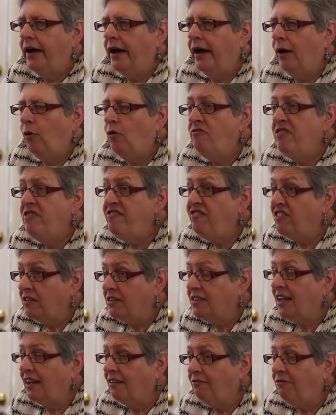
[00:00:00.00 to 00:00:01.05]
Our
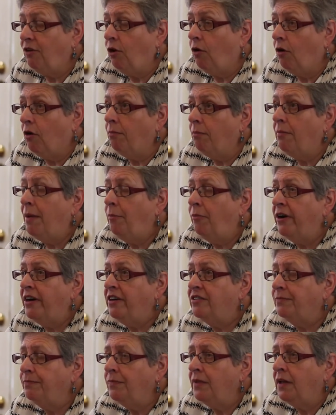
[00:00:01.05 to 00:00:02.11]
rivers have long
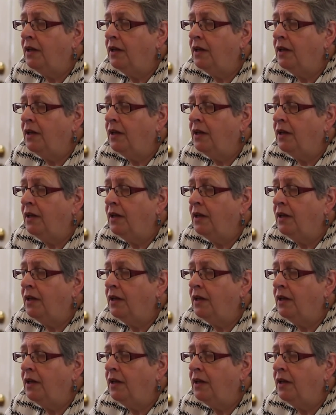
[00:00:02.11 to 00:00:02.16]
memories.